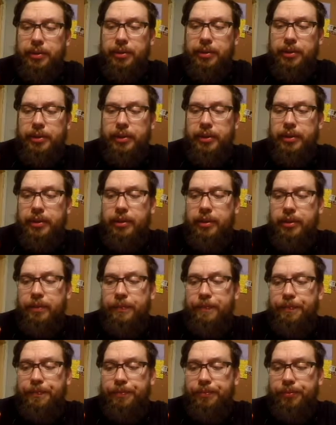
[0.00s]
still
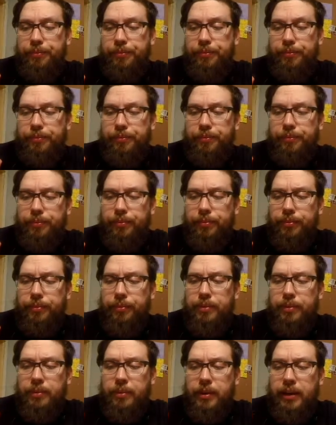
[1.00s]

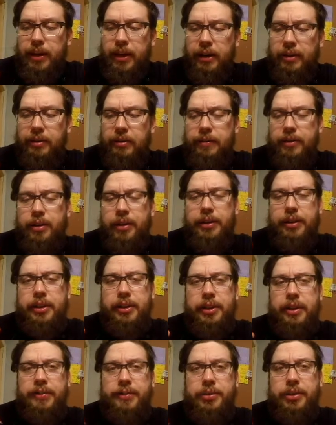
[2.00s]
out of all these
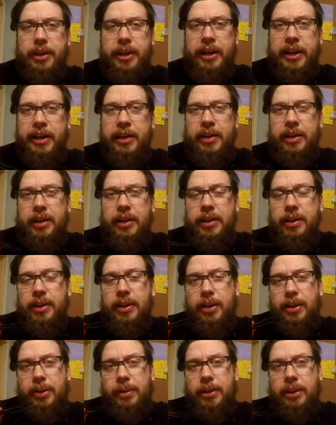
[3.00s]
that I've tried,
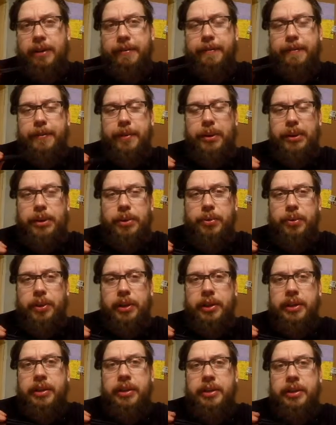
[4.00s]
only that first
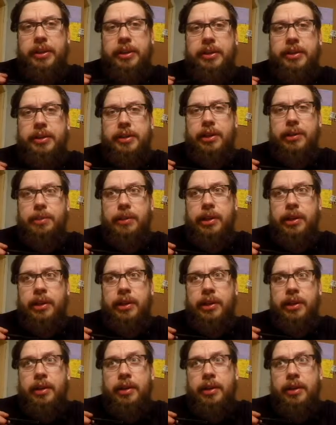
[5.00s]
one is near me.
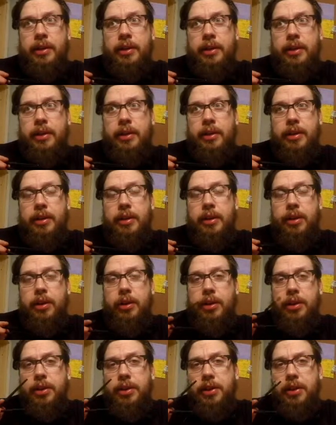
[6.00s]
The
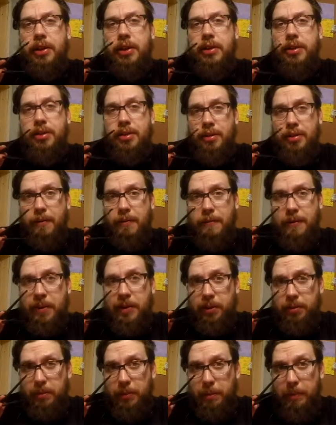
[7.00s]
good thing is, so far
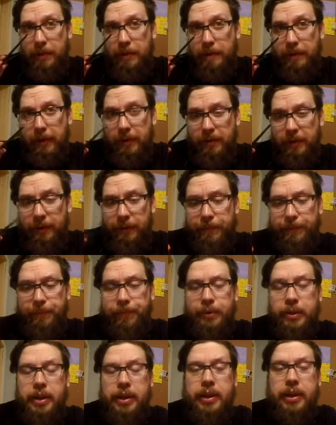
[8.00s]
that's been my favorite.
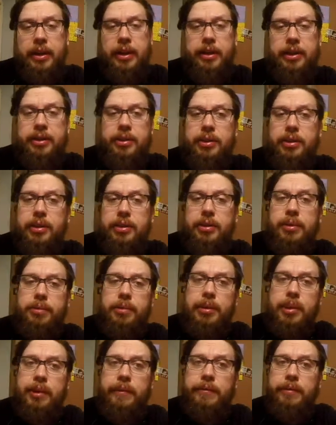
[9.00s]
So
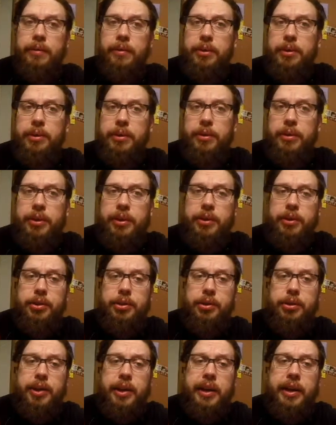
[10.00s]
I'm looking forward to going there and
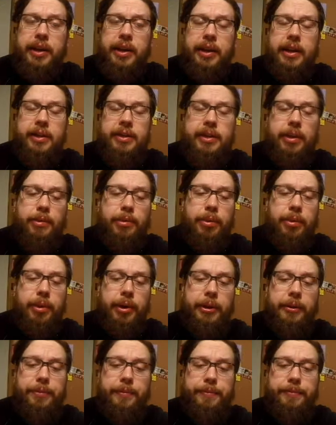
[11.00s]
trying it at some
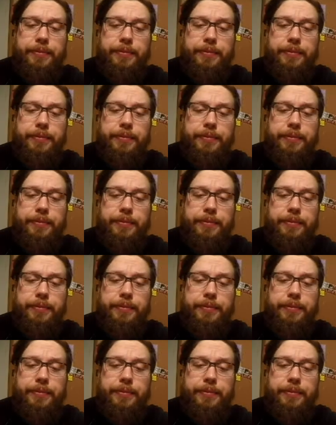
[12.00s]
point.